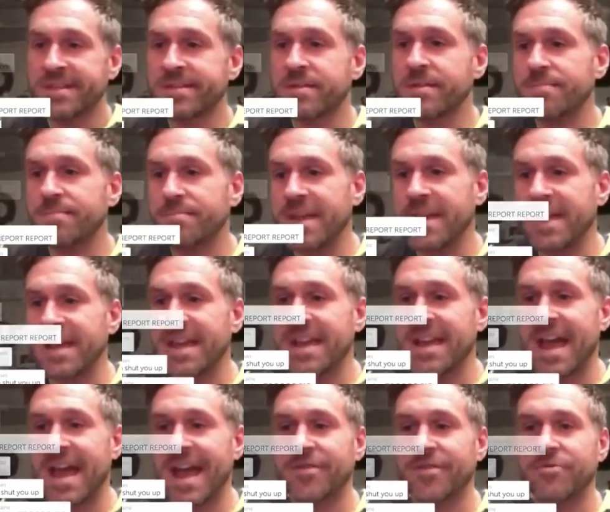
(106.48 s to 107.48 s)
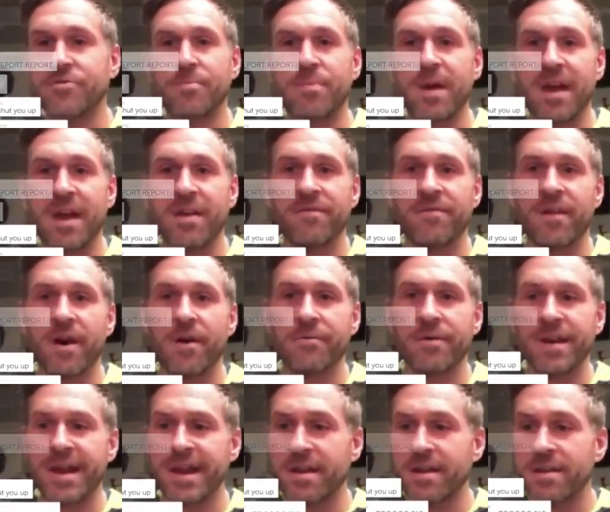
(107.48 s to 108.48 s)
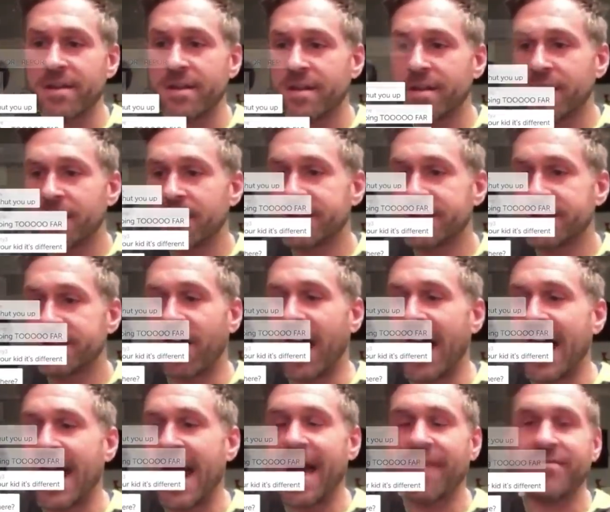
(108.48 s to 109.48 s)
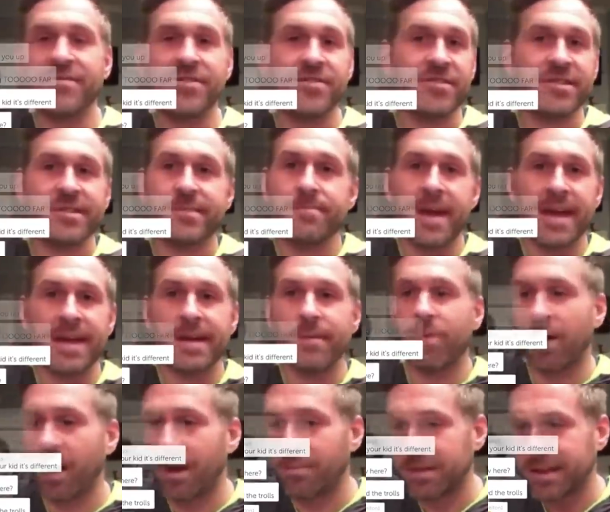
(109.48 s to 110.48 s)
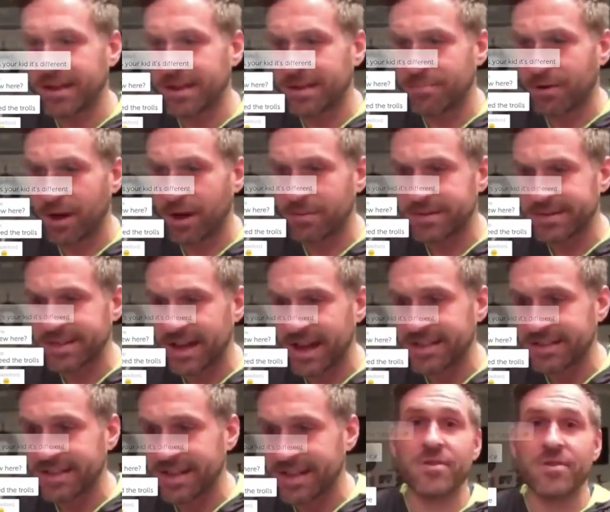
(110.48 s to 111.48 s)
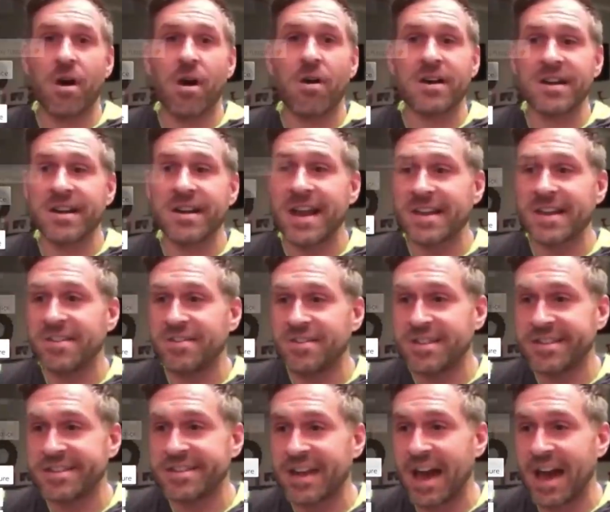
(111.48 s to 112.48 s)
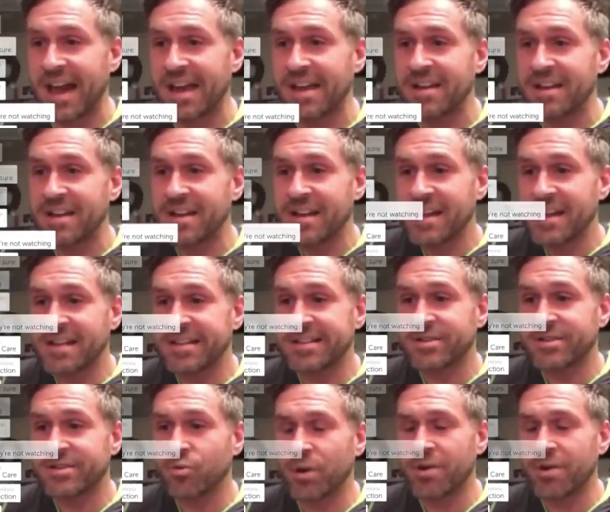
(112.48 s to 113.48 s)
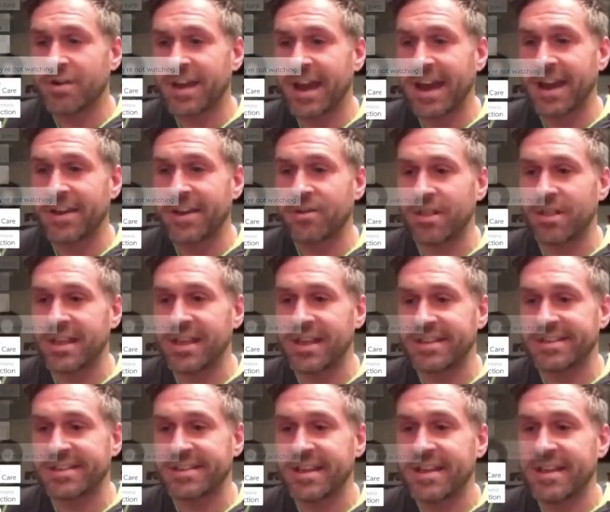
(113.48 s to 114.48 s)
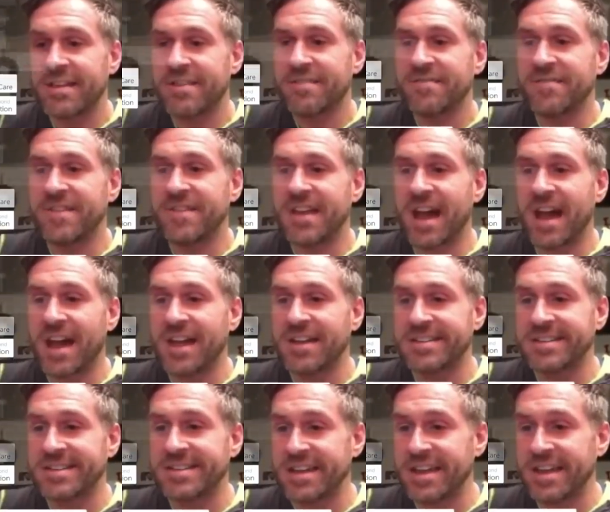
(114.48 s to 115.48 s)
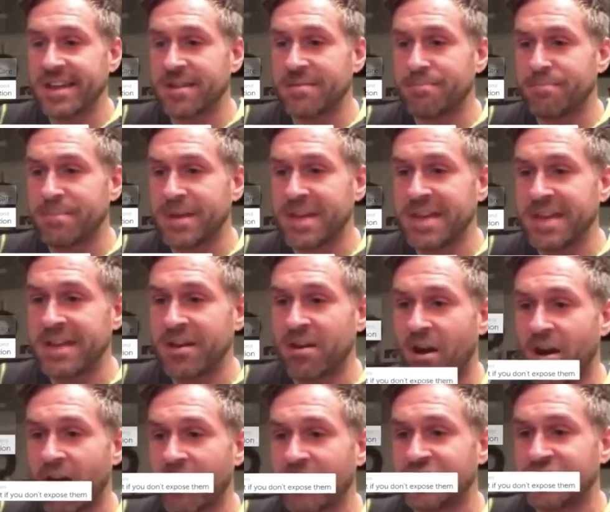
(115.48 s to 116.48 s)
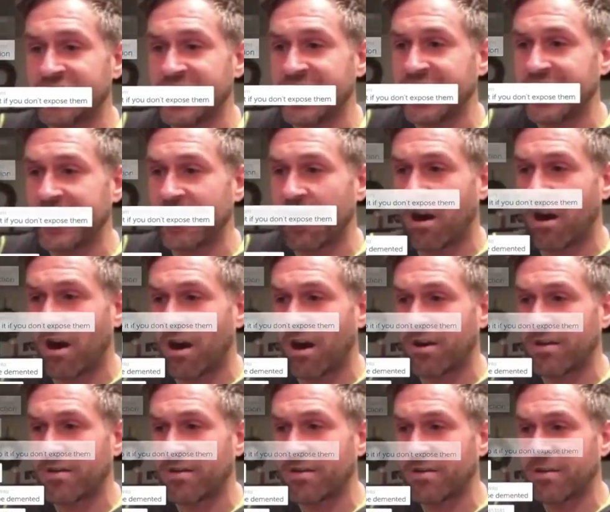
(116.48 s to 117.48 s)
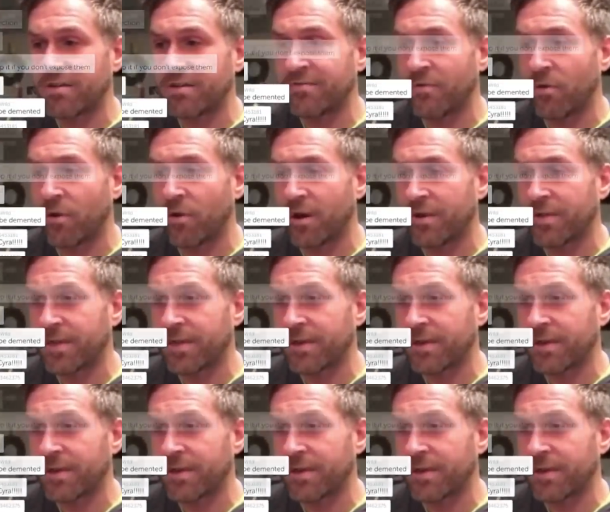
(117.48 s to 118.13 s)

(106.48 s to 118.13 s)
This could be an actual pedophile ring, so I have to just make it public and publicize it. They're all connected to this guy. His Twitter handle is V I C B E R G E R the fourth.